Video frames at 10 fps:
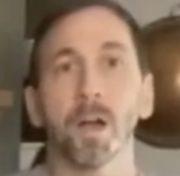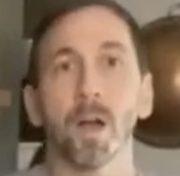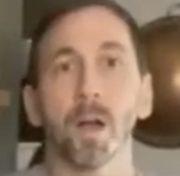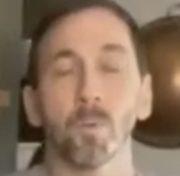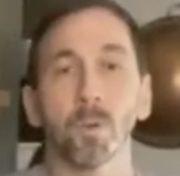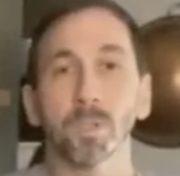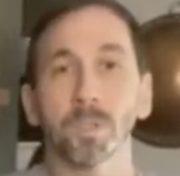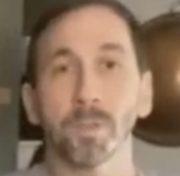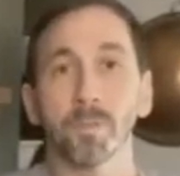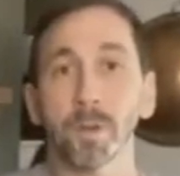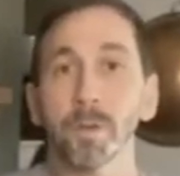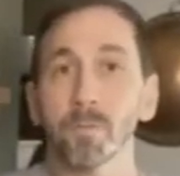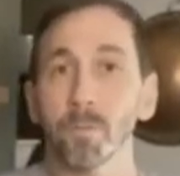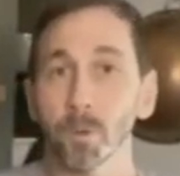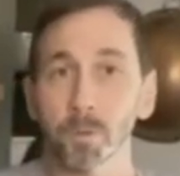uh, which is a very
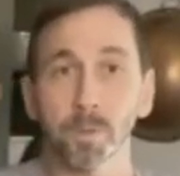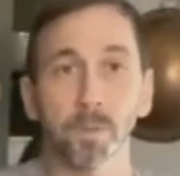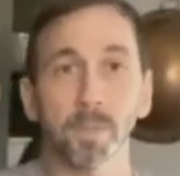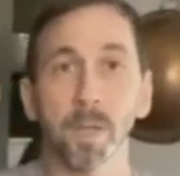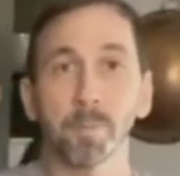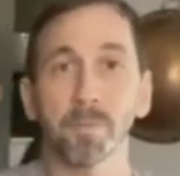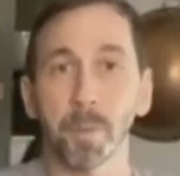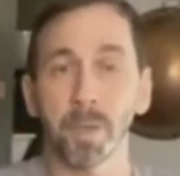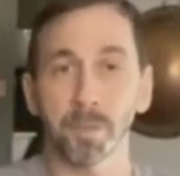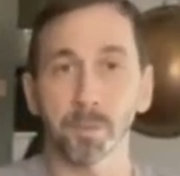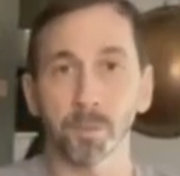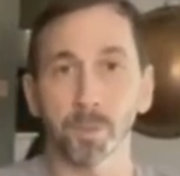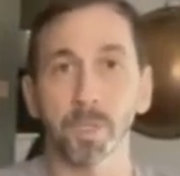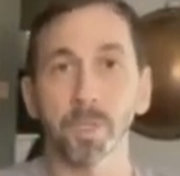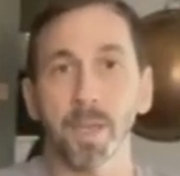versatile type of a
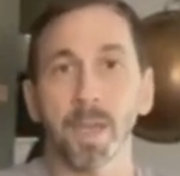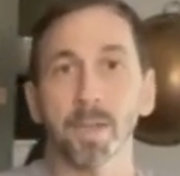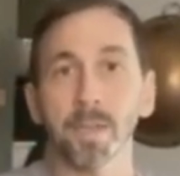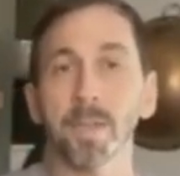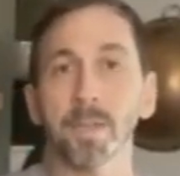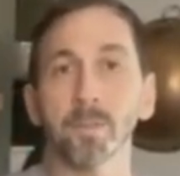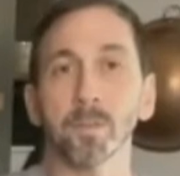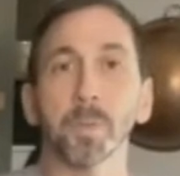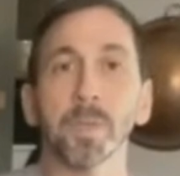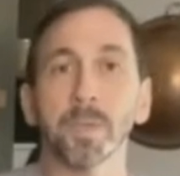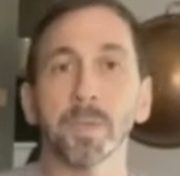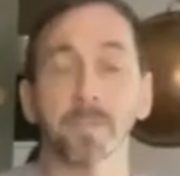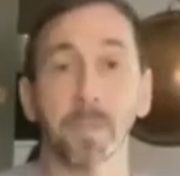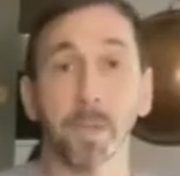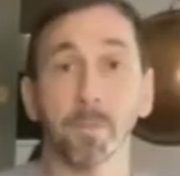pastry, and it can either be
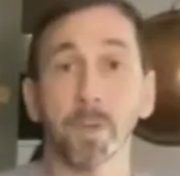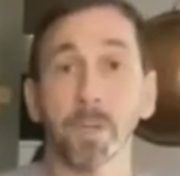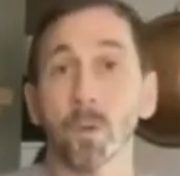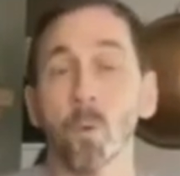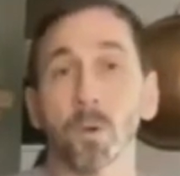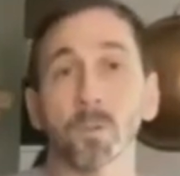savory or